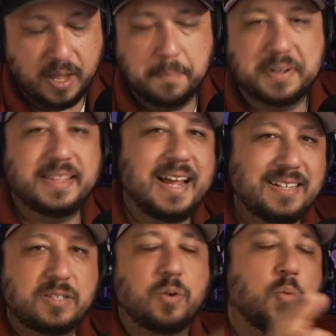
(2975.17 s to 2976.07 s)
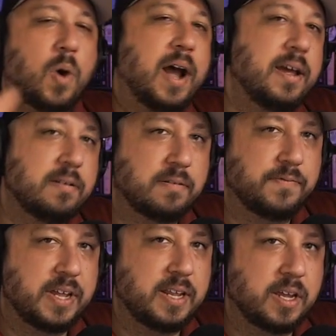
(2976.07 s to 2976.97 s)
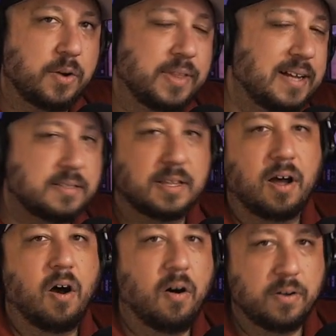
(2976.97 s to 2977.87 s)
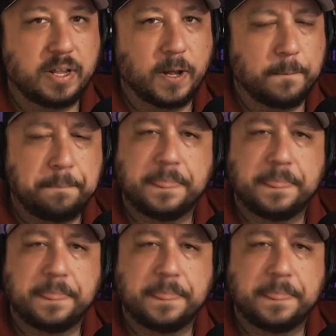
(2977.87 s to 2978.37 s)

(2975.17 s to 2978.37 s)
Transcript: But that's the wider video. That's the audio.